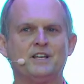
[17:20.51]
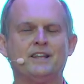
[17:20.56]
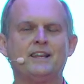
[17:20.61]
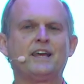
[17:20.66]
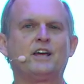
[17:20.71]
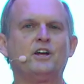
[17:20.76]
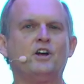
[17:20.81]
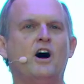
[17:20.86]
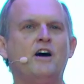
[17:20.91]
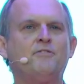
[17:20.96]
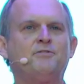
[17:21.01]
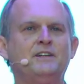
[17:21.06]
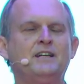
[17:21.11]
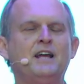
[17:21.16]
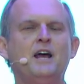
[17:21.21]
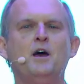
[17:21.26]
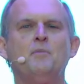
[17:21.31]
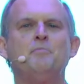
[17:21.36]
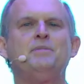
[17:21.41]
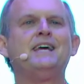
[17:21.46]
And they can often
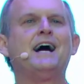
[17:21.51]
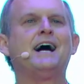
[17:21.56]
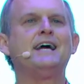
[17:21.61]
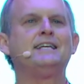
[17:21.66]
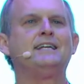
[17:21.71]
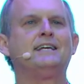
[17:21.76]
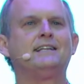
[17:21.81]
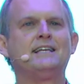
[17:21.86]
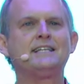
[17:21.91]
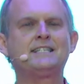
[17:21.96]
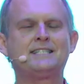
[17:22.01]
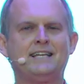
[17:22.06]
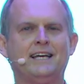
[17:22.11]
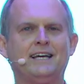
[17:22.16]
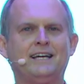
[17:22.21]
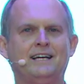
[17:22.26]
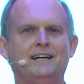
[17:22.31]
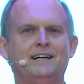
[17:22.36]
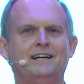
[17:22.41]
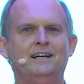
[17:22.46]
be
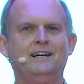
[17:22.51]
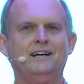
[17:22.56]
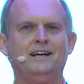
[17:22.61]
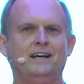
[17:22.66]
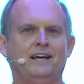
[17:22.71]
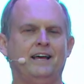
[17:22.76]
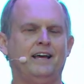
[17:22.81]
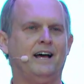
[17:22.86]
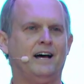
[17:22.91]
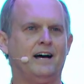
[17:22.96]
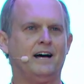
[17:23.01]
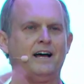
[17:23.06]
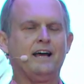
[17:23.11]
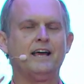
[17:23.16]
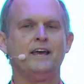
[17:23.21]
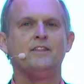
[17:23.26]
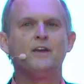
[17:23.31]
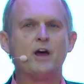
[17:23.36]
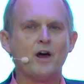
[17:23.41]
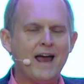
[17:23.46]
idealistic uh,
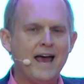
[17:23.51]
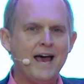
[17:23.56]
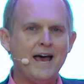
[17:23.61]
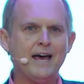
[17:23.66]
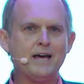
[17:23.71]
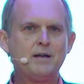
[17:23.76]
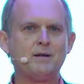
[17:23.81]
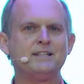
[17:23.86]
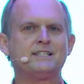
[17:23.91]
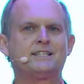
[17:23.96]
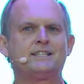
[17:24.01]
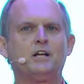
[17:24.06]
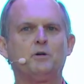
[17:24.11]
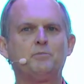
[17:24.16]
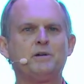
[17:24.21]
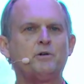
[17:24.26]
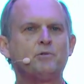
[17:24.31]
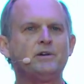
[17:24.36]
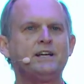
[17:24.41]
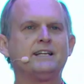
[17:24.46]
in their head and still
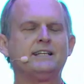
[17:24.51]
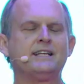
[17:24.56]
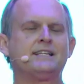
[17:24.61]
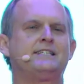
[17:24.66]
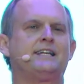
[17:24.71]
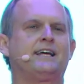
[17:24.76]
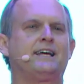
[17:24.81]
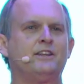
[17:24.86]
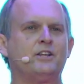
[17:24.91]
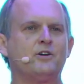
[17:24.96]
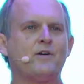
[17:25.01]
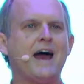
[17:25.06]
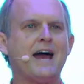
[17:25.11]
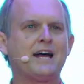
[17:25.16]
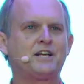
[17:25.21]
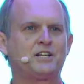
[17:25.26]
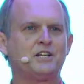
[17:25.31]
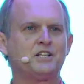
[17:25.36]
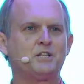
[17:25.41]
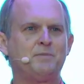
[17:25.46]
be realistic in their
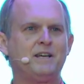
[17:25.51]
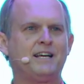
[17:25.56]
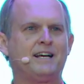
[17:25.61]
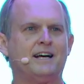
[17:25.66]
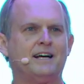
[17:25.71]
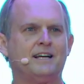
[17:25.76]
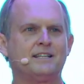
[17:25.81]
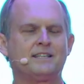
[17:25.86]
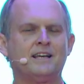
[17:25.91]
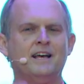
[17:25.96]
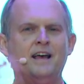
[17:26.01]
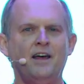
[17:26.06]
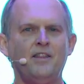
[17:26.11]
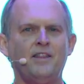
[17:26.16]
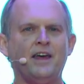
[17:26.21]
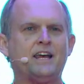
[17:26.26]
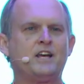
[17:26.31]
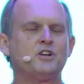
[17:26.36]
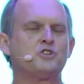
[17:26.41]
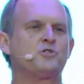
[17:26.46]
actions because
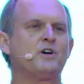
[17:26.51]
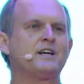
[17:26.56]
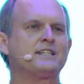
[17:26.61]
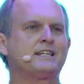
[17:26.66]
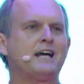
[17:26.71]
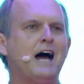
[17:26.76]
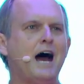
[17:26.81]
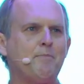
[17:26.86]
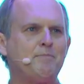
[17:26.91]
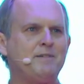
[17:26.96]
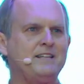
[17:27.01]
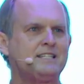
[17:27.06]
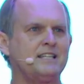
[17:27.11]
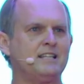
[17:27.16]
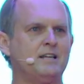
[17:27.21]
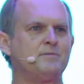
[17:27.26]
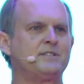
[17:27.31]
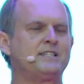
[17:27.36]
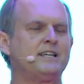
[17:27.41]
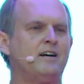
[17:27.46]
they can trust copies of
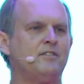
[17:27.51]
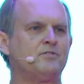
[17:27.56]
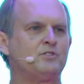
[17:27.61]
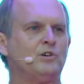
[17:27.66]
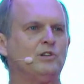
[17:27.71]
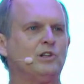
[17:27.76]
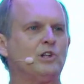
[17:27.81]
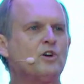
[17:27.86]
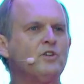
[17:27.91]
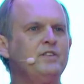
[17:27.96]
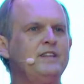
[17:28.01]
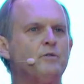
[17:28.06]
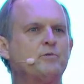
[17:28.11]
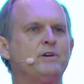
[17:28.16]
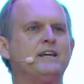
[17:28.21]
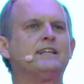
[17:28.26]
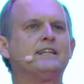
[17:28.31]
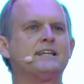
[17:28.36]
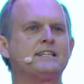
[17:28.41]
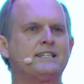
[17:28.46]
themselves who learn the
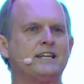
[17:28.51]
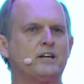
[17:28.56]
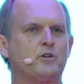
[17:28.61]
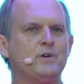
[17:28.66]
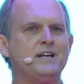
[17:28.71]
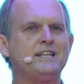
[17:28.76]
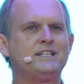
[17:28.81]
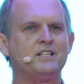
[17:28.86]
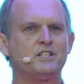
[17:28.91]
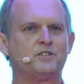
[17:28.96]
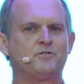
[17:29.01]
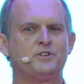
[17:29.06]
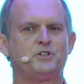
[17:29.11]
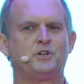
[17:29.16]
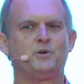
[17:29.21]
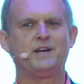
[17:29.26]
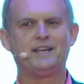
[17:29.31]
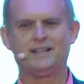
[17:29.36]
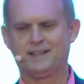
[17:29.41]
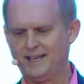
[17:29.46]
realistic reasons for
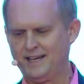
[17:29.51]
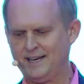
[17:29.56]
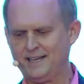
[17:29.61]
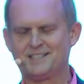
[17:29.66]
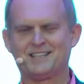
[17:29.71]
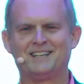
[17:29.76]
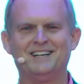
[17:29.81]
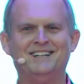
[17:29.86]
doing things